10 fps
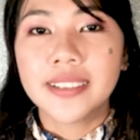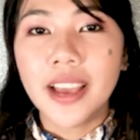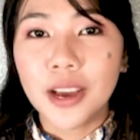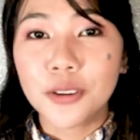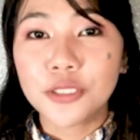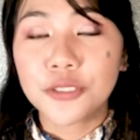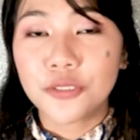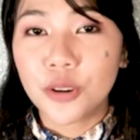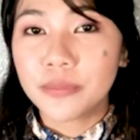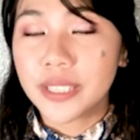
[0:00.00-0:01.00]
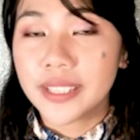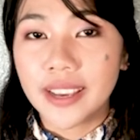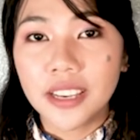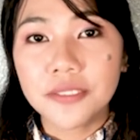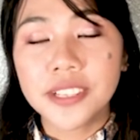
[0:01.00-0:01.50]
Now, to form the
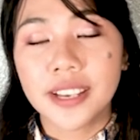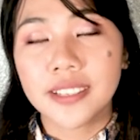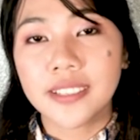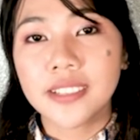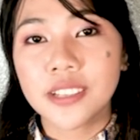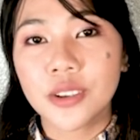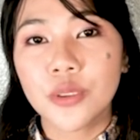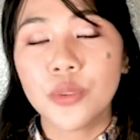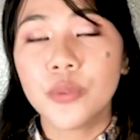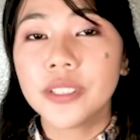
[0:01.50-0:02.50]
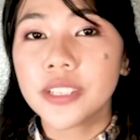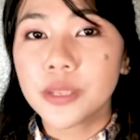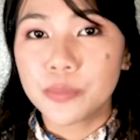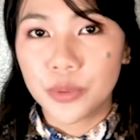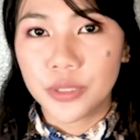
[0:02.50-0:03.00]
negative sentence, we will
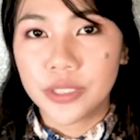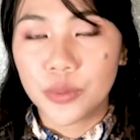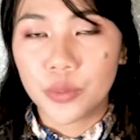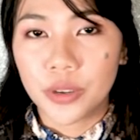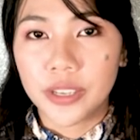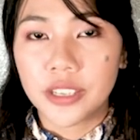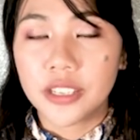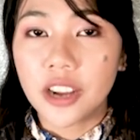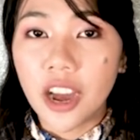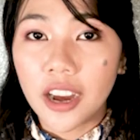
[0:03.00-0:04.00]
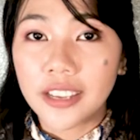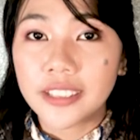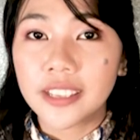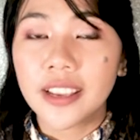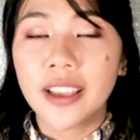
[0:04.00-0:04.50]
just put the word not
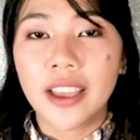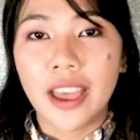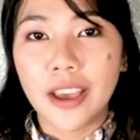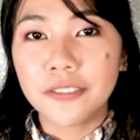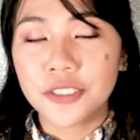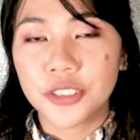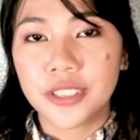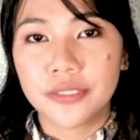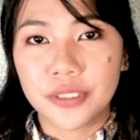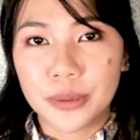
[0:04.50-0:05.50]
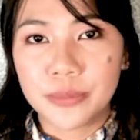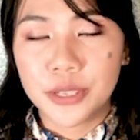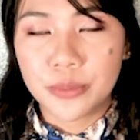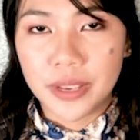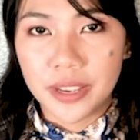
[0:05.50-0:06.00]
after the verb
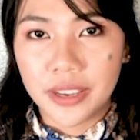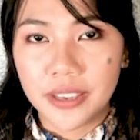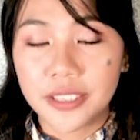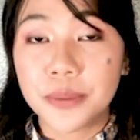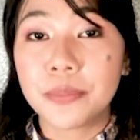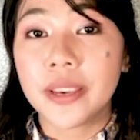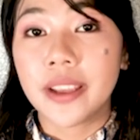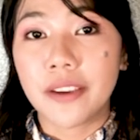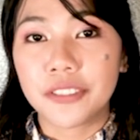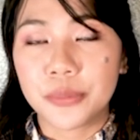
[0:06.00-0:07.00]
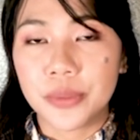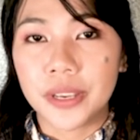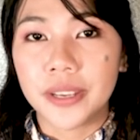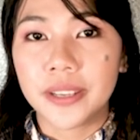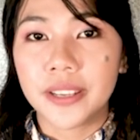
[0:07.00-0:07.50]
to be. Repeat after
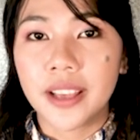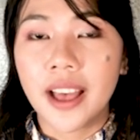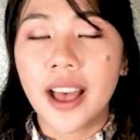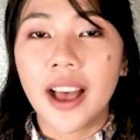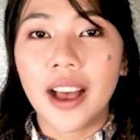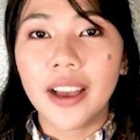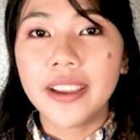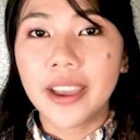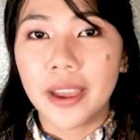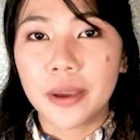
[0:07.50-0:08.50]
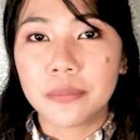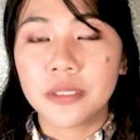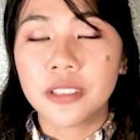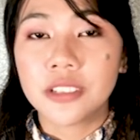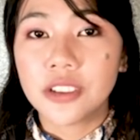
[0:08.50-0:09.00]
me. I am
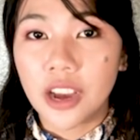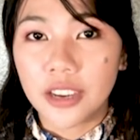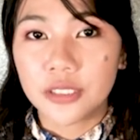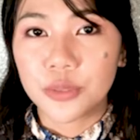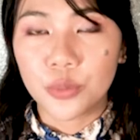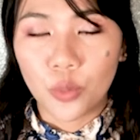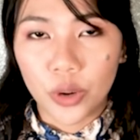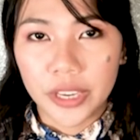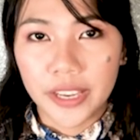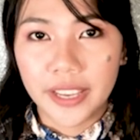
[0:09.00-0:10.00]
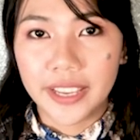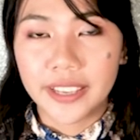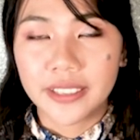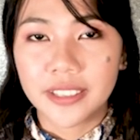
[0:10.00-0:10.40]
not working.